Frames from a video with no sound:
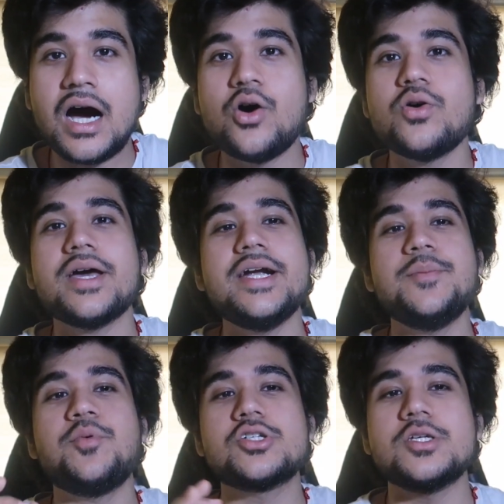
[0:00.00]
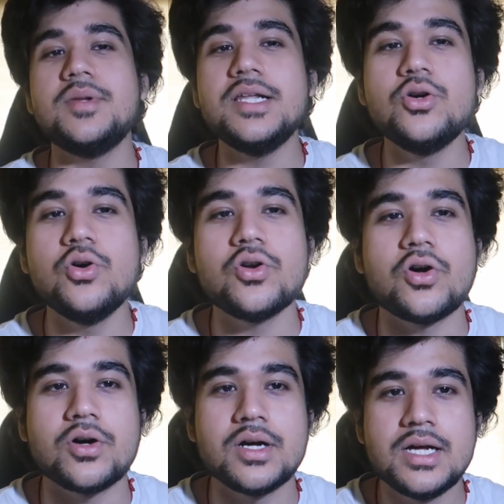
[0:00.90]
How can it possibly go
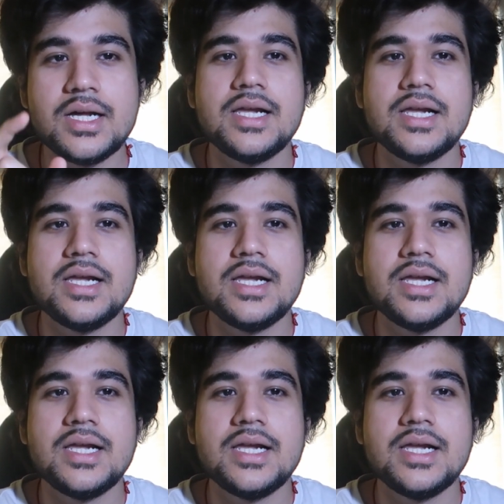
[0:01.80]
wrong?